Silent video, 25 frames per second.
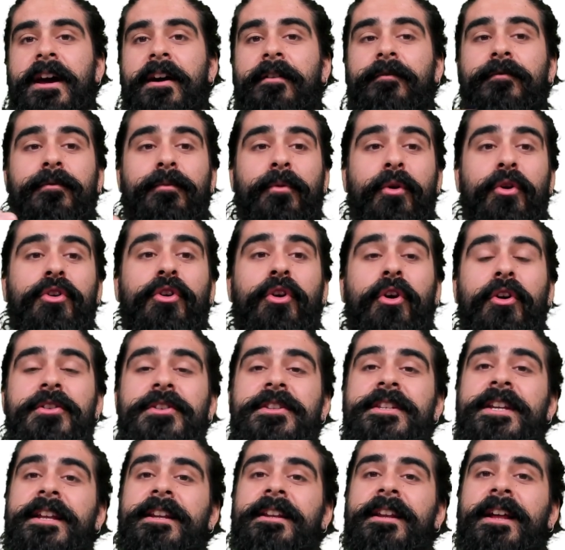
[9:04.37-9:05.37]
And for more
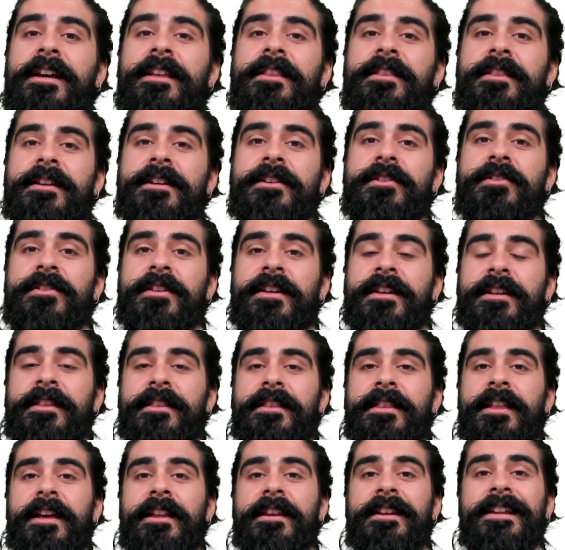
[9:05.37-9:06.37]
content like this,
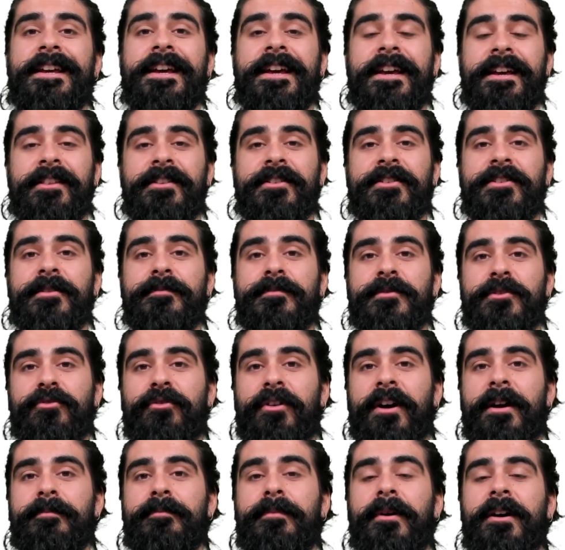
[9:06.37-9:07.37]
then hit the
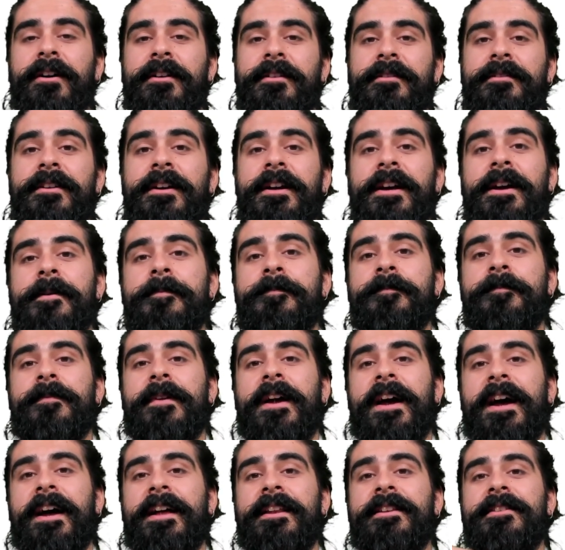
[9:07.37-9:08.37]
subscribe button.
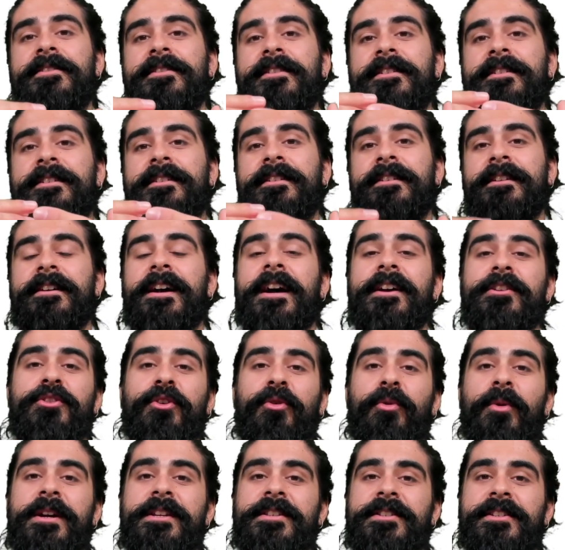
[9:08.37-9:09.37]
And as
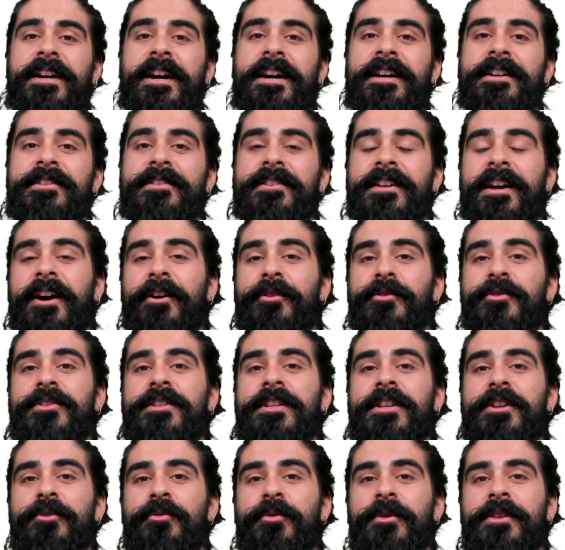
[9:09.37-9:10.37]
always, guys, I'll
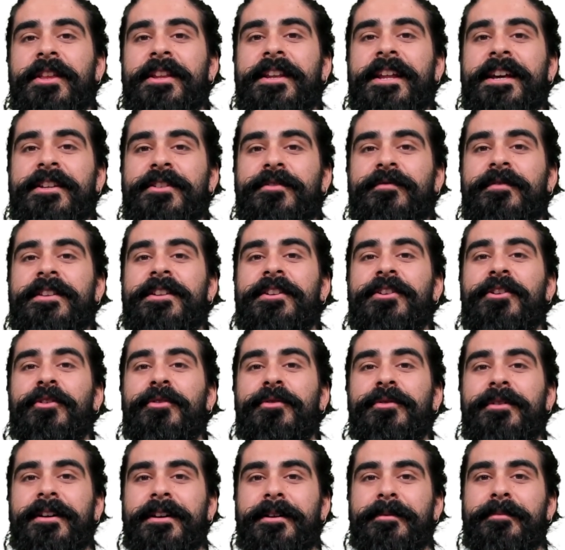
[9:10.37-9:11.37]
see you in the next video.
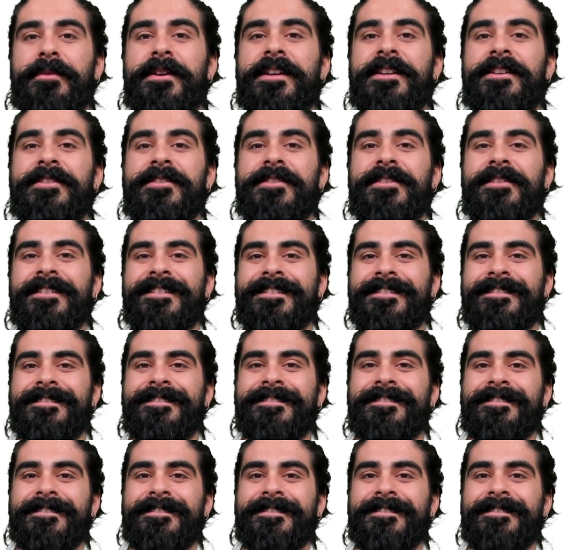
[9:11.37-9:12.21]
Peace.